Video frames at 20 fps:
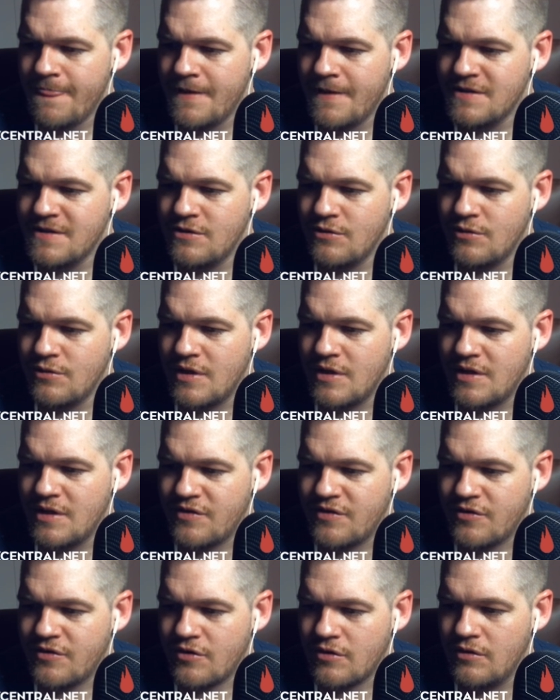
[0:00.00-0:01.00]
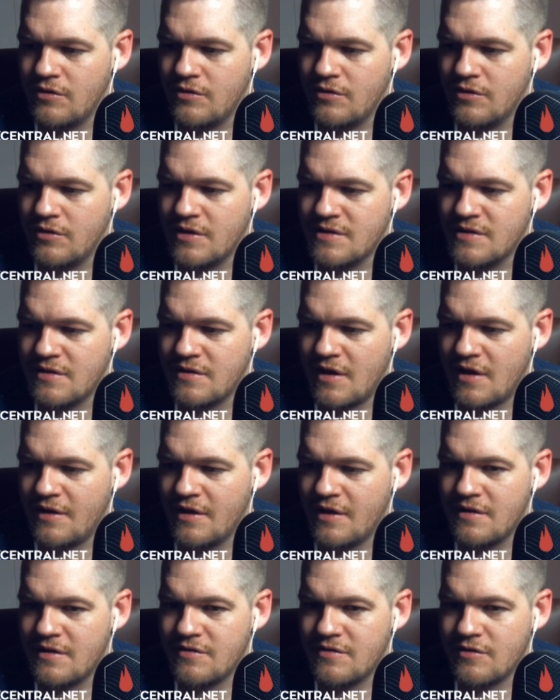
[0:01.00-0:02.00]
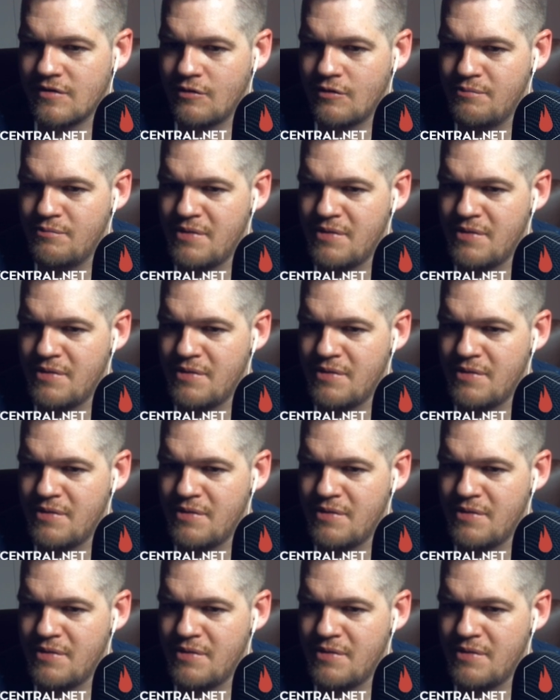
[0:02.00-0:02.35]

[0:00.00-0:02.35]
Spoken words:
let's do a circle, because I like the circle